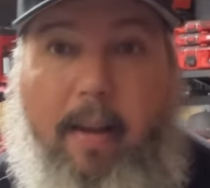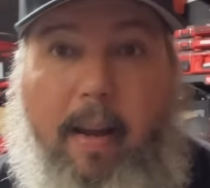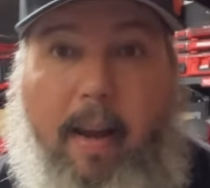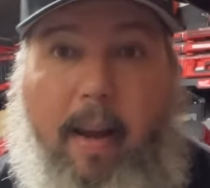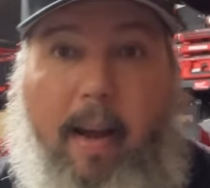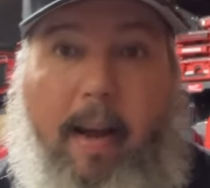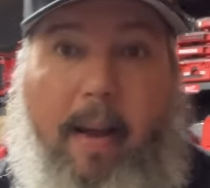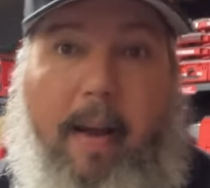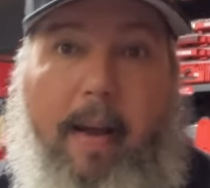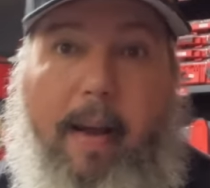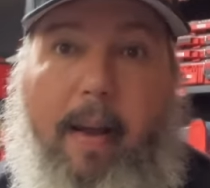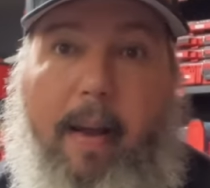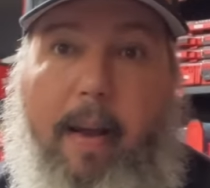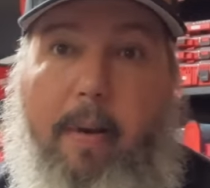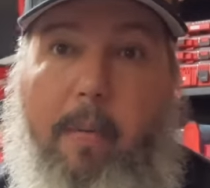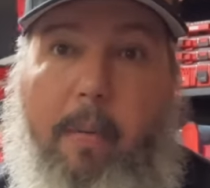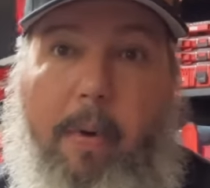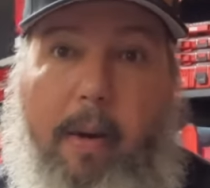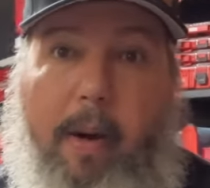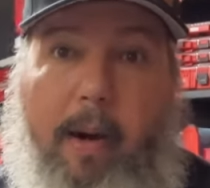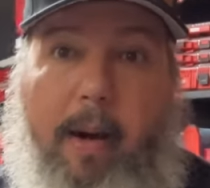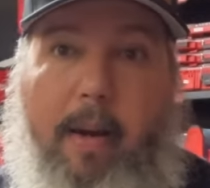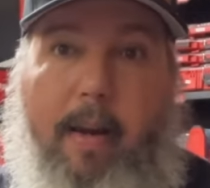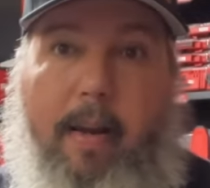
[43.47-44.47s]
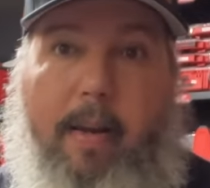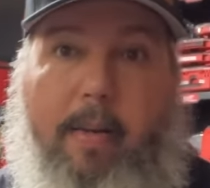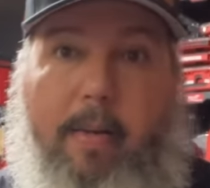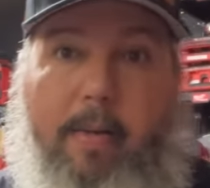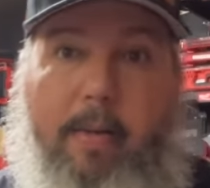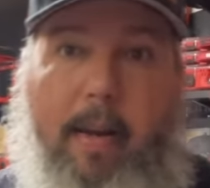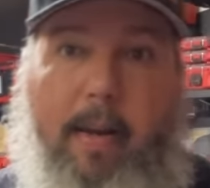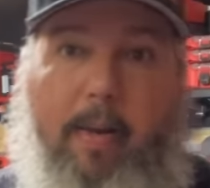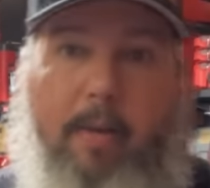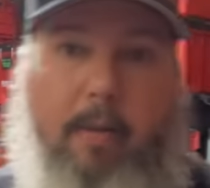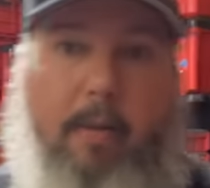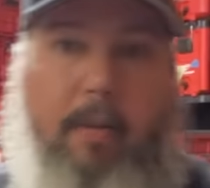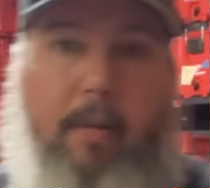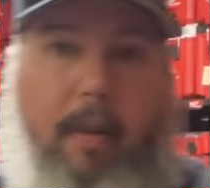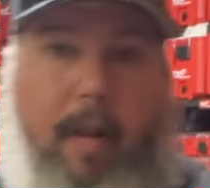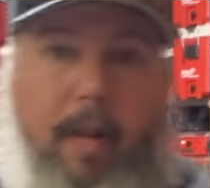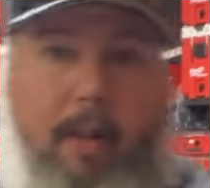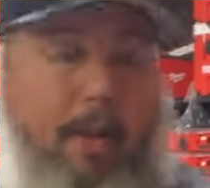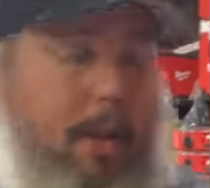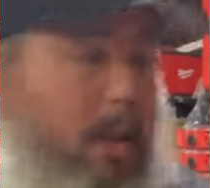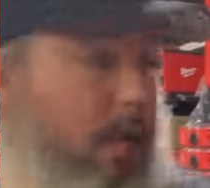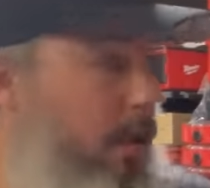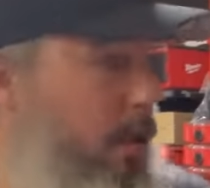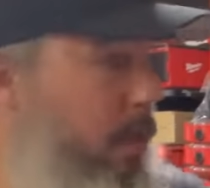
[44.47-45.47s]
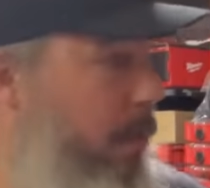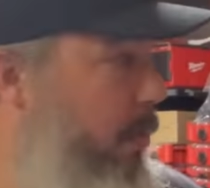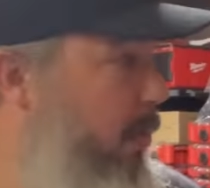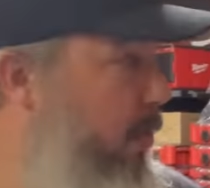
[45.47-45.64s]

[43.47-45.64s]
Uh, hey. and we're gonna, and I thought you were